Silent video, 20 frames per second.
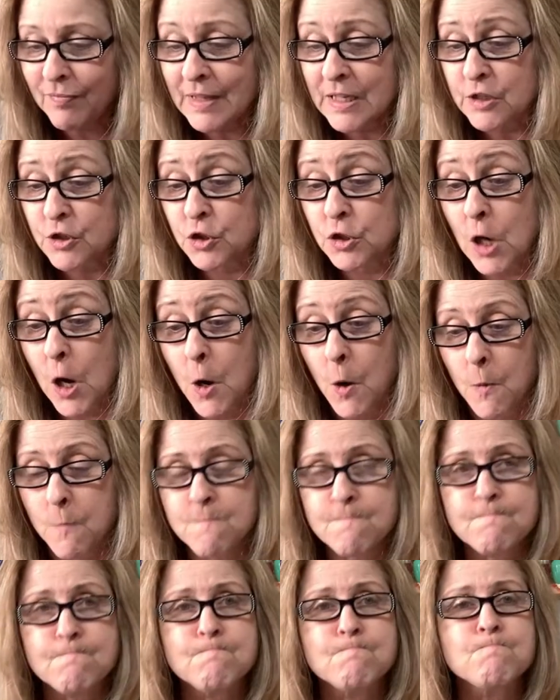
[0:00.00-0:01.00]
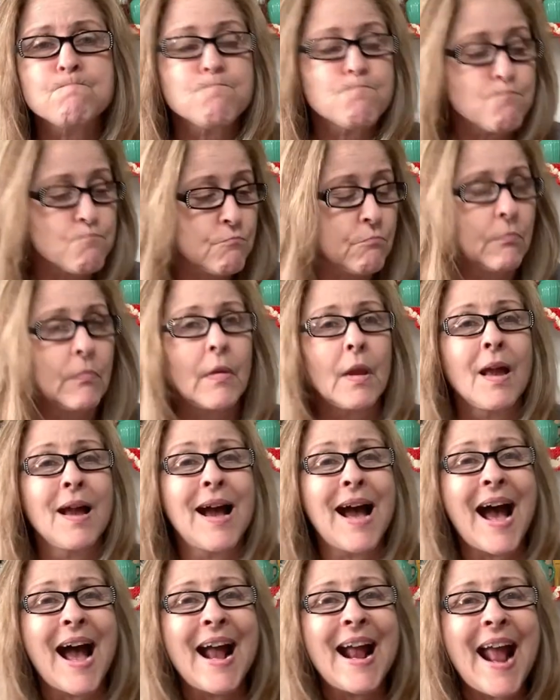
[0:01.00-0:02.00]
so
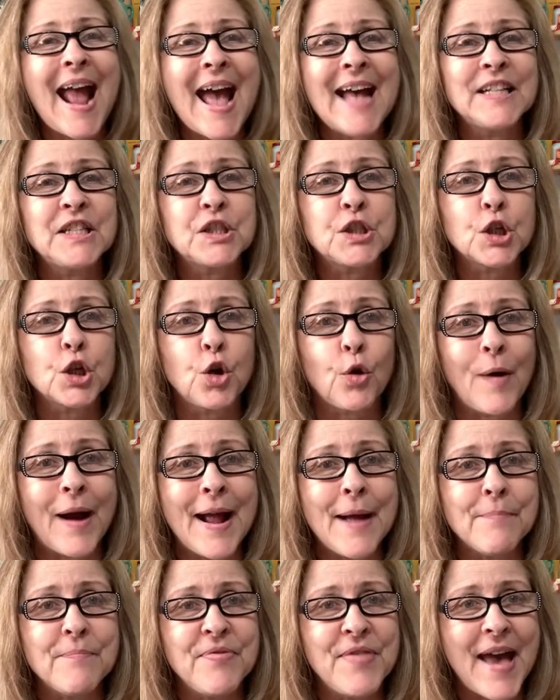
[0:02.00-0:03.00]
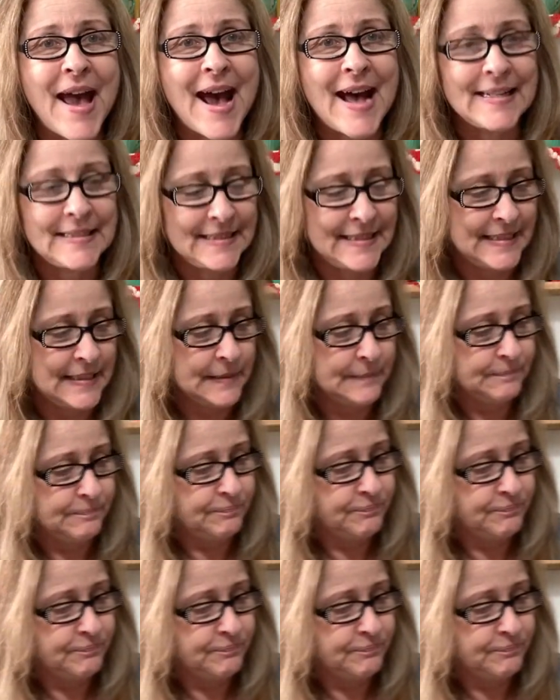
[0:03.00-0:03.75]
I had to grab that.